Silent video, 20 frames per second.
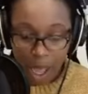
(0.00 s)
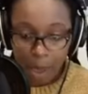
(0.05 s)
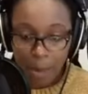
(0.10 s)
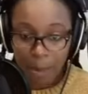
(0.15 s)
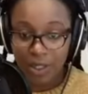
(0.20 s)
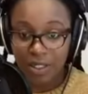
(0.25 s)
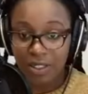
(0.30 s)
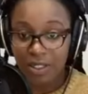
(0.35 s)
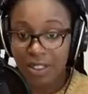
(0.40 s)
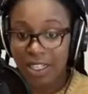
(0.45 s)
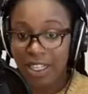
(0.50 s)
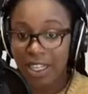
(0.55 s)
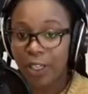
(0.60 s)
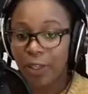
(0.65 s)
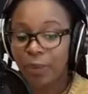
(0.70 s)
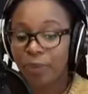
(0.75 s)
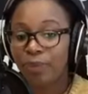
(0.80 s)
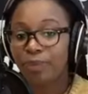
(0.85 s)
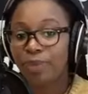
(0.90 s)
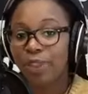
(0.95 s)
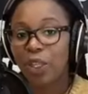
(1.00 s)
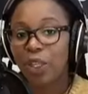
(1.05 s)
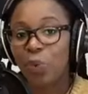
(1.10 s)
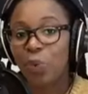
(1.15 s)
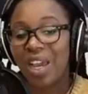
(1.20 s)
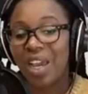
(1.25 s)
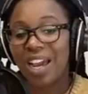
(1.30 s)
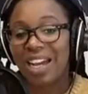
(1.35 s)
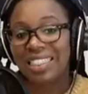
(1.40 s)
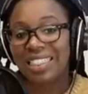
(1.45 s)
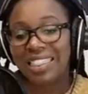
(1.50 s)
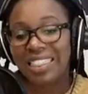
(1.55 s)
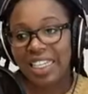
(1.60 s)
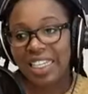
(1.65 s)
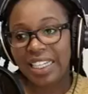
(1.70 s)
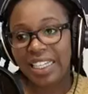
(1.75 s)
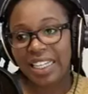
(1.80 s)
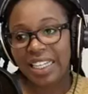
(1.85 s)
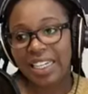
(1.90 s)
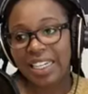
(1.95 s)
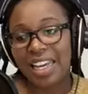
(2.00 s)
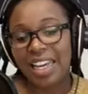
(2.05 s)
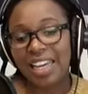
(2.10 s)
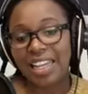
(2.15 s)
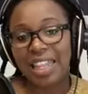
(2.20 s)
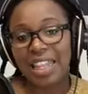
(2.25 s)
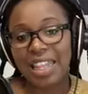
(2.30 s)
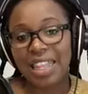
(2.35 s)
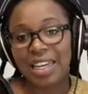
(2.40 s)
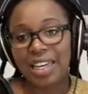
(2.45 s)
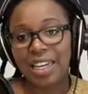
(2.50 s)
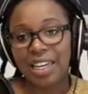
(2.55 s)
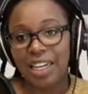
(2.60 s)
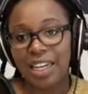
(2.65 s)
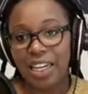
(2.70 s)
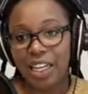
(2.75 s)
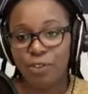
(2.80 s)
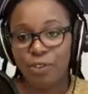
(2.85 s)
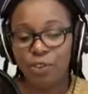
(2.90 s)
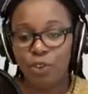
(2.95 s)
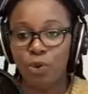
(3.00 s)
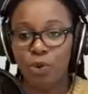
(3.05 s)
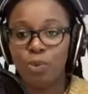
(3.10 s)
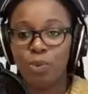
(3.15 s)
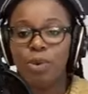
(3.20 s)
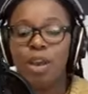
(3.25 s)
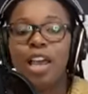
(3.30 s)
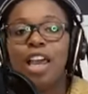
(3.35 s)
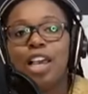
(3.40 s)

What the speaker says: but today we are taking the living room.